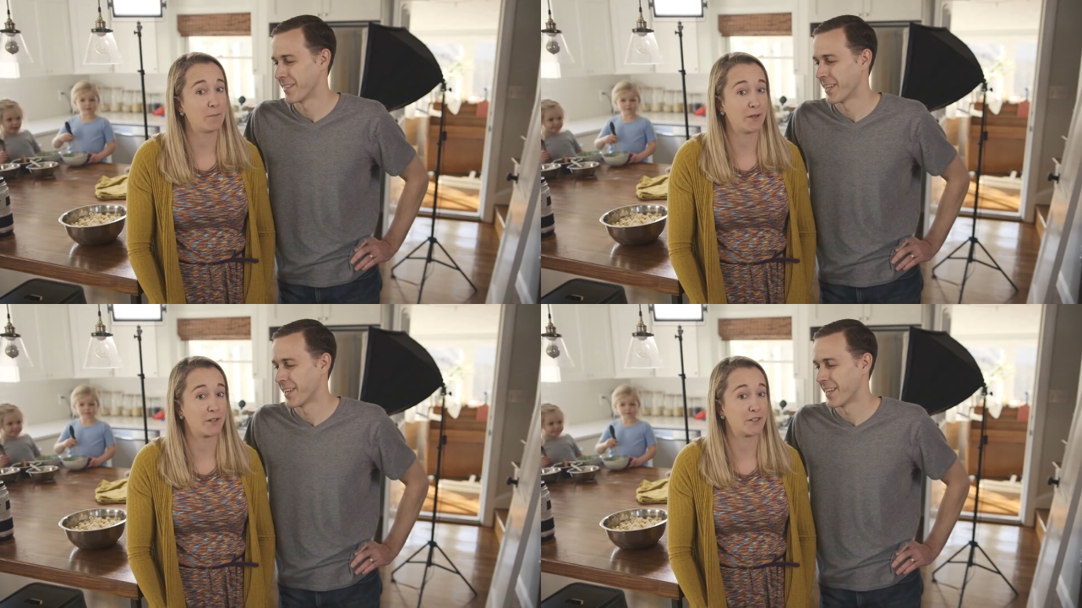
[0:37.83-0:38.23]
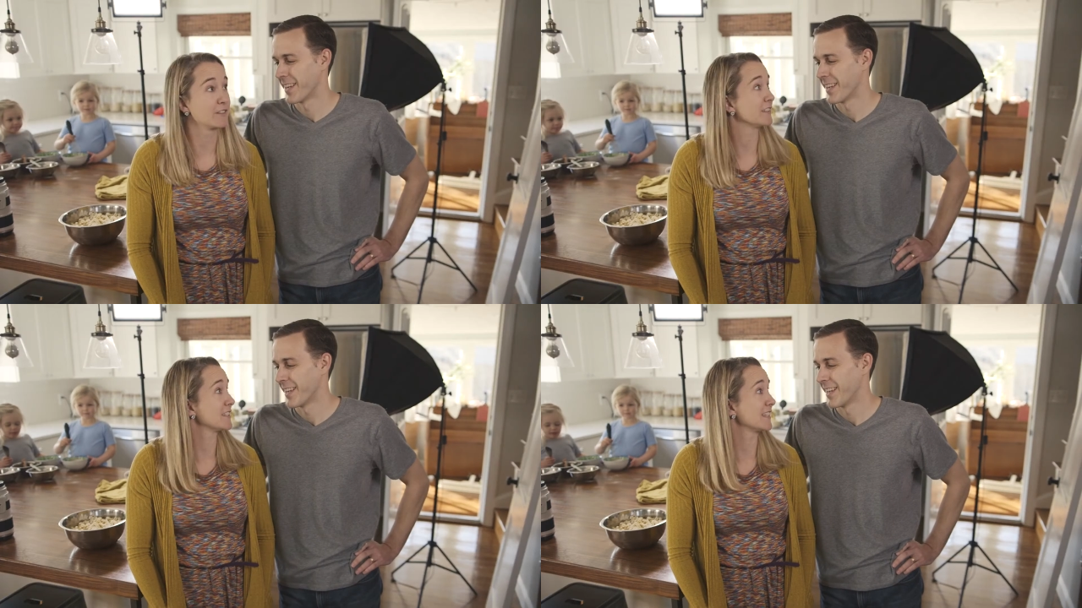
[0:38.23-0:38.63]
Speaker 1: butter
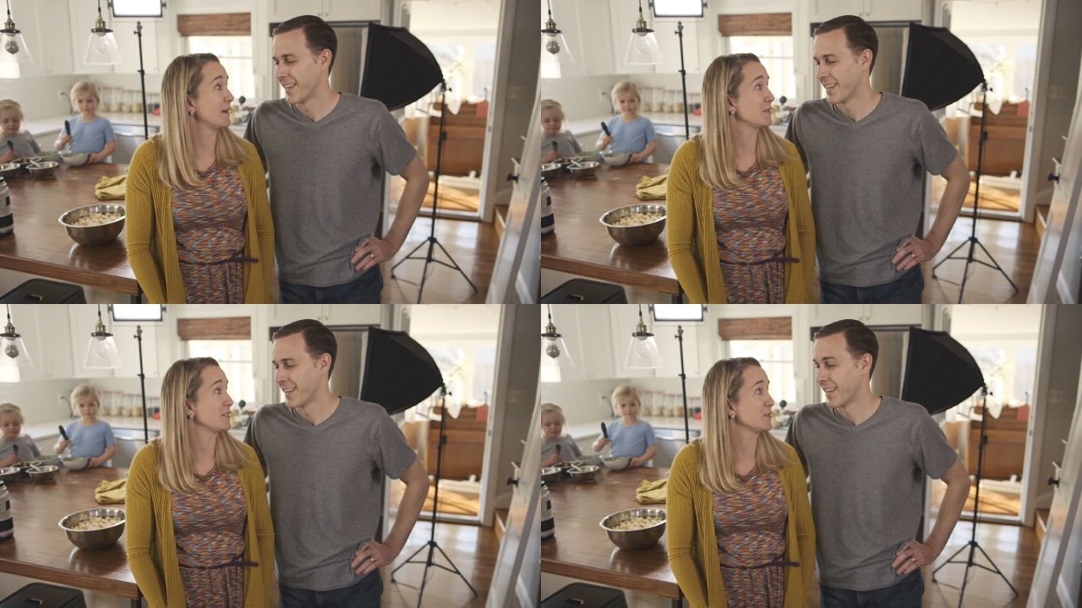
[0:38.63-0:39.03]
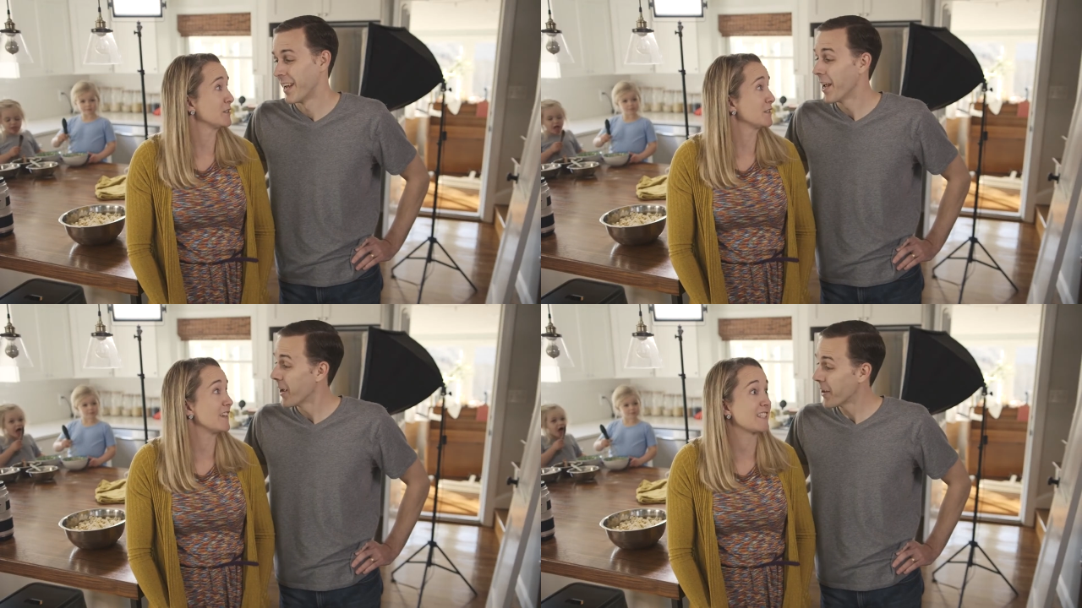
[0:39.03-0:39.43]
slammed into
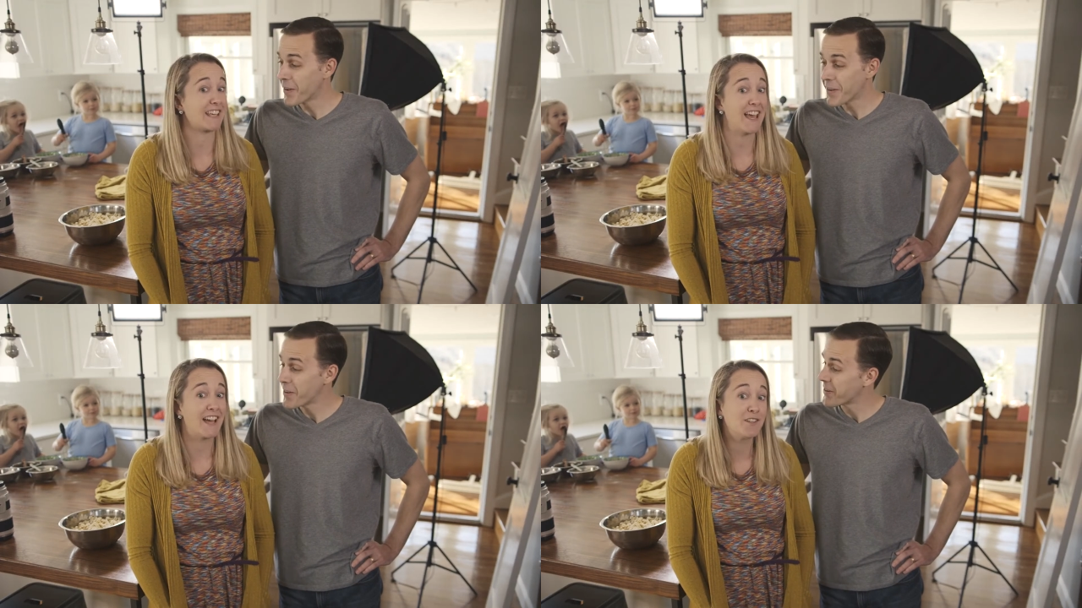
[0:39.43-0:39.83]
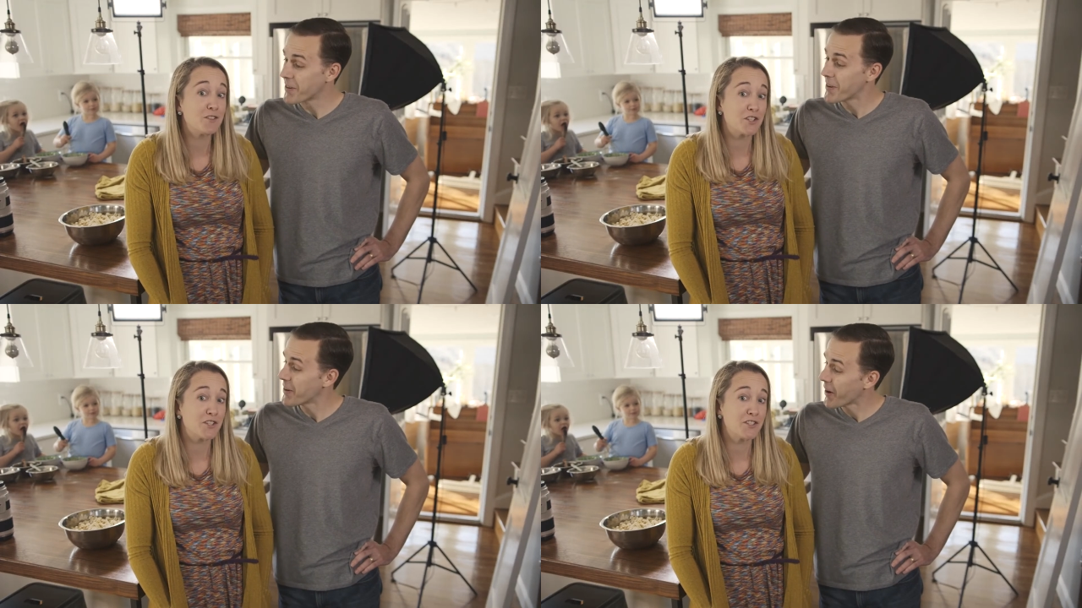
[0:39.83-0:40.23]
his face again, you
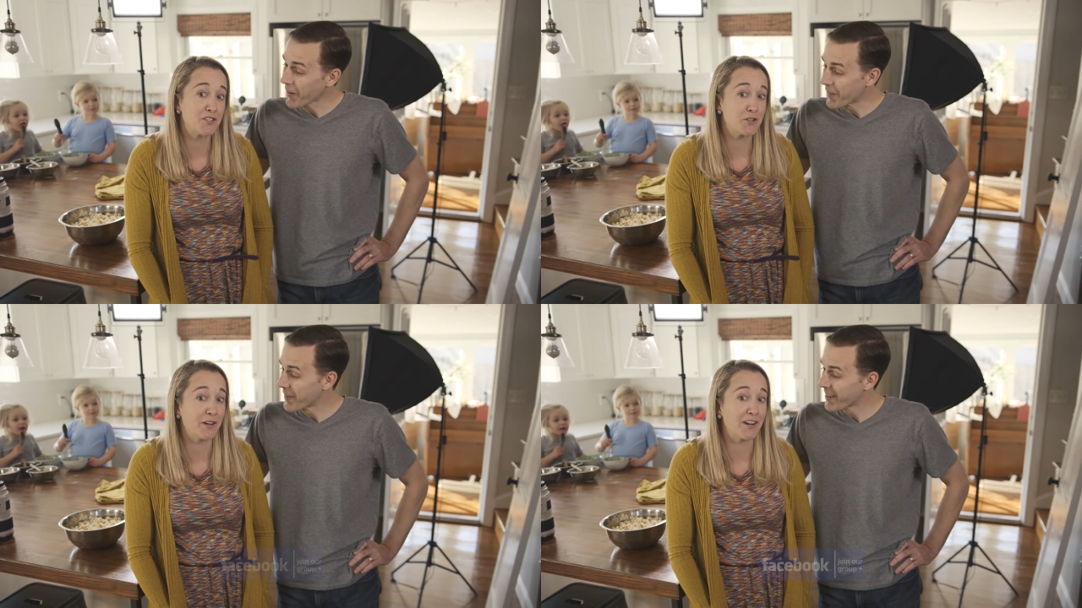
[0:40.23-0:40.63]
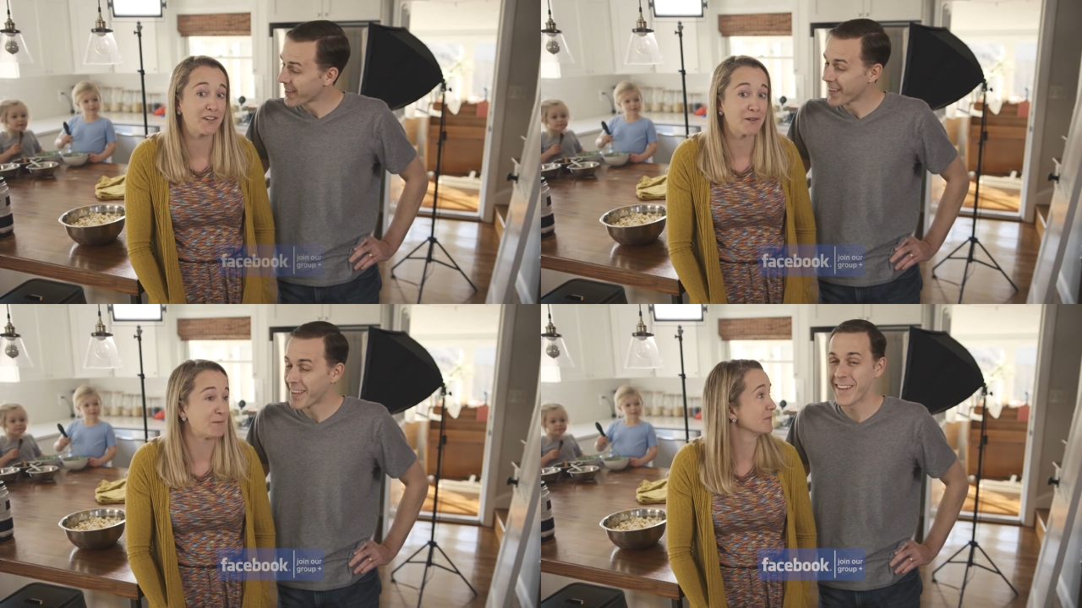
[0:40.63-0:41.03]
should no. join our
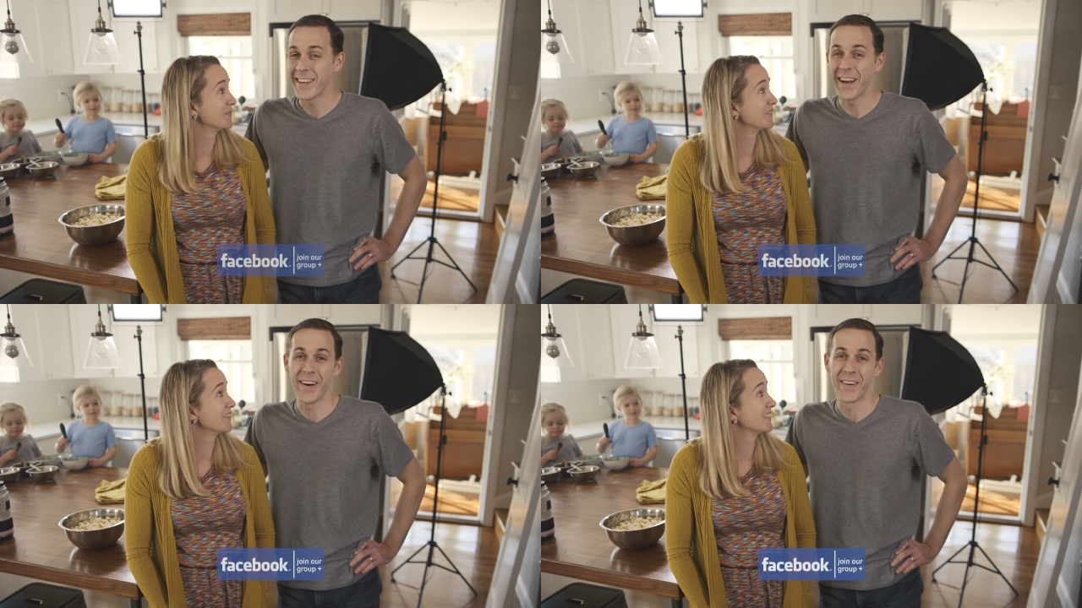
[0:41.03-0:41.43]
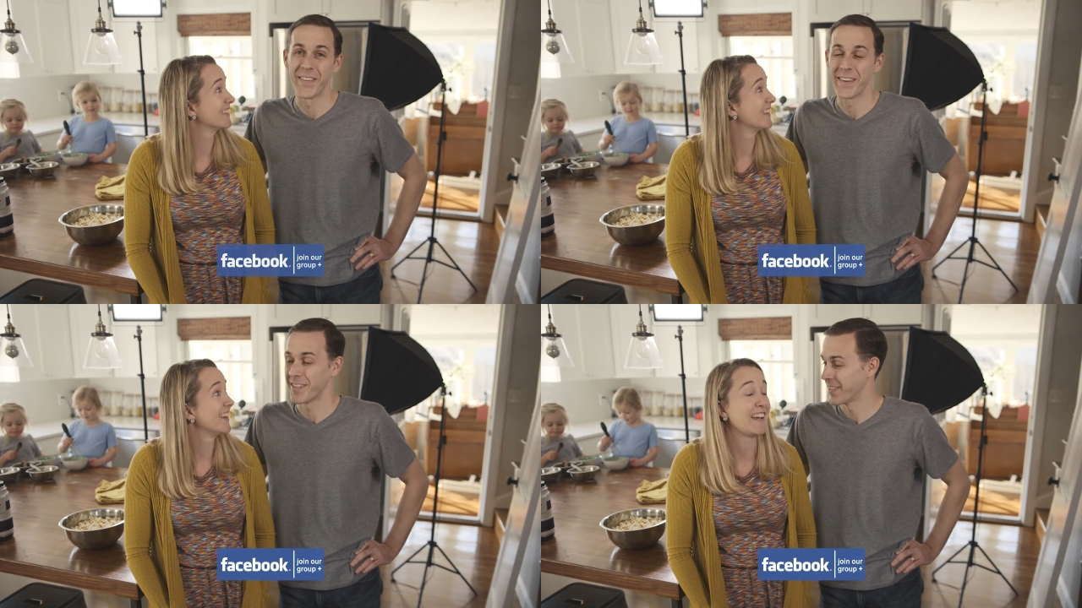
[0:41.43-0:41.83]
group. No.
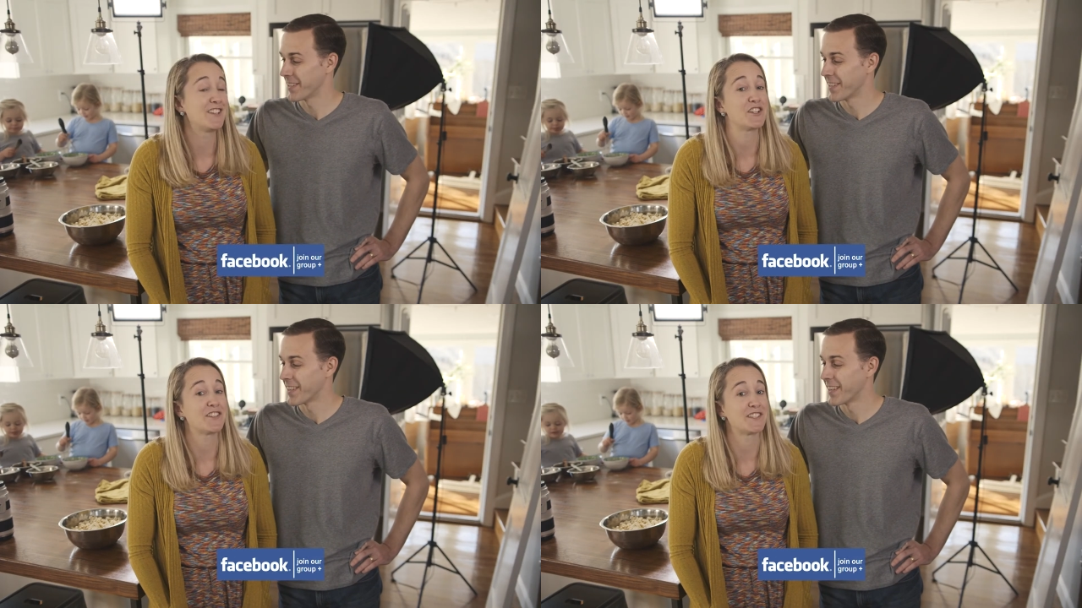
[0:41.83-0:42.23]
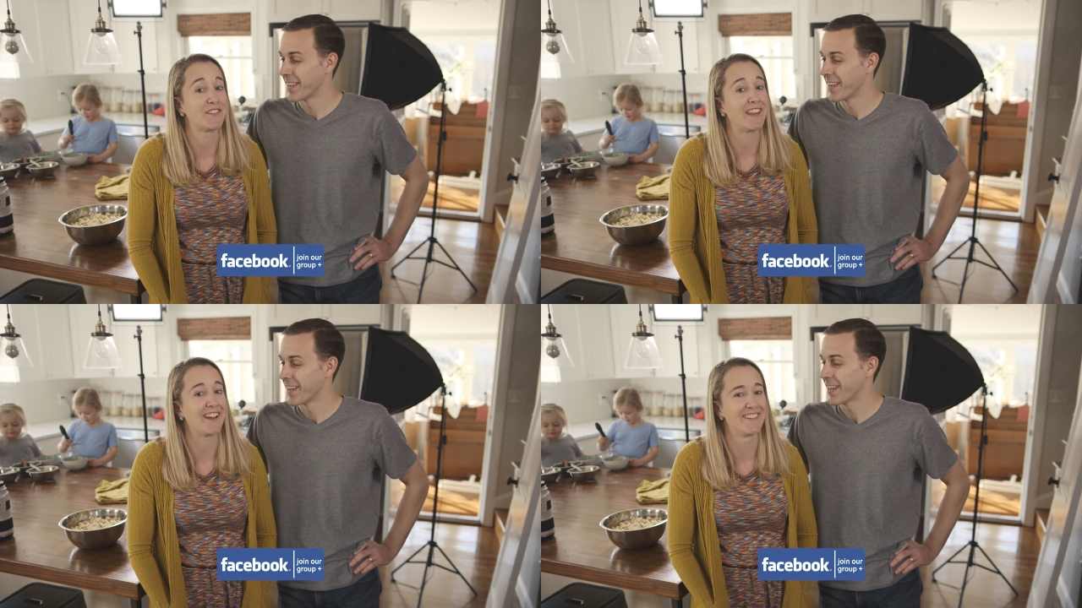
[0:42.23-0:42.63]
And share this
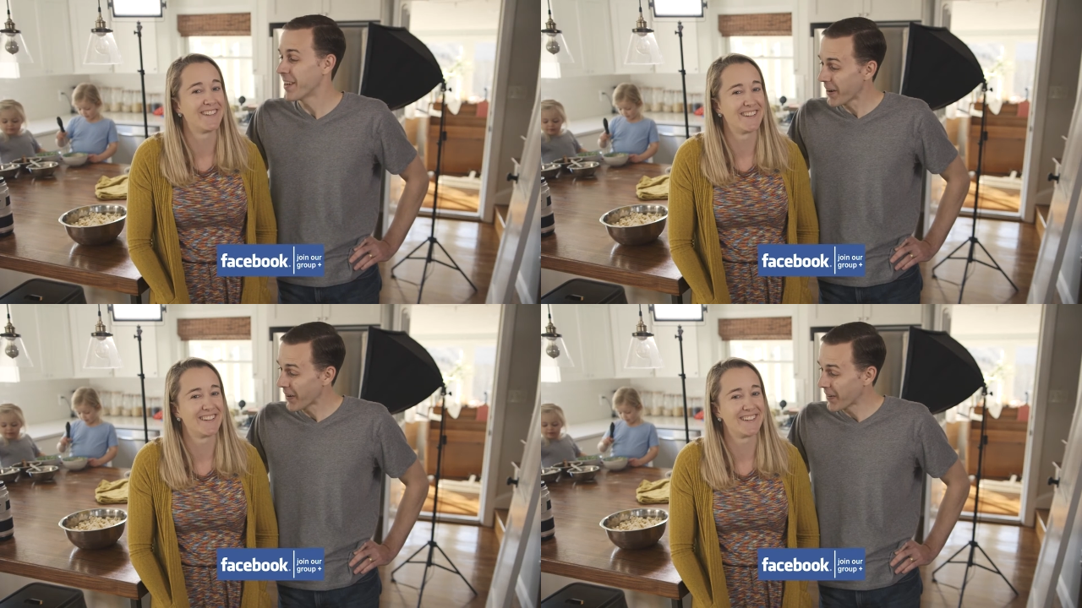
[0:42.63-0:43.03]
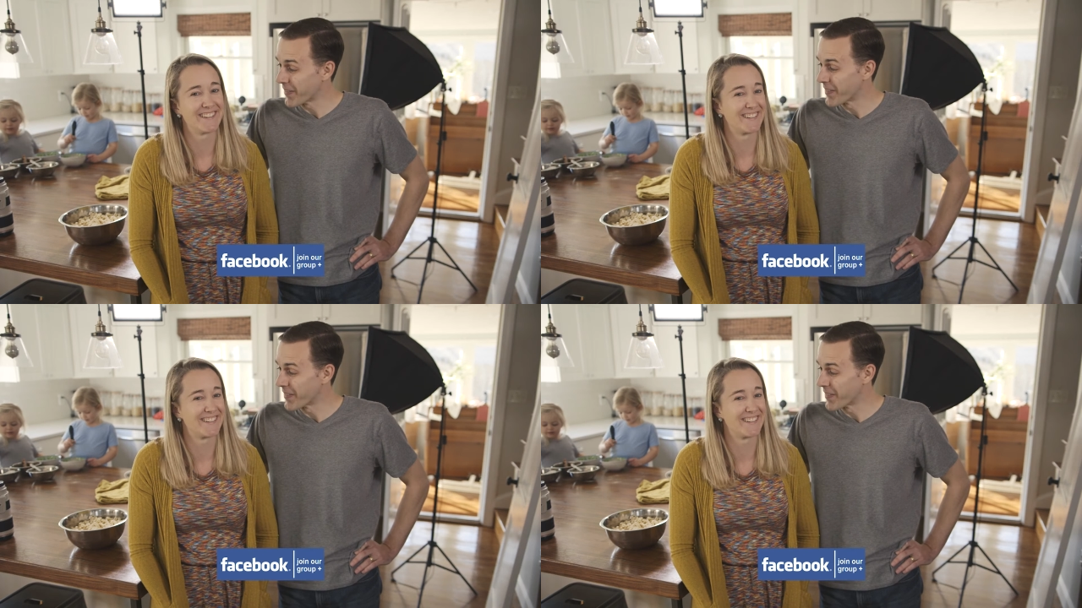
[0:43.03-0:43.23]
video. No.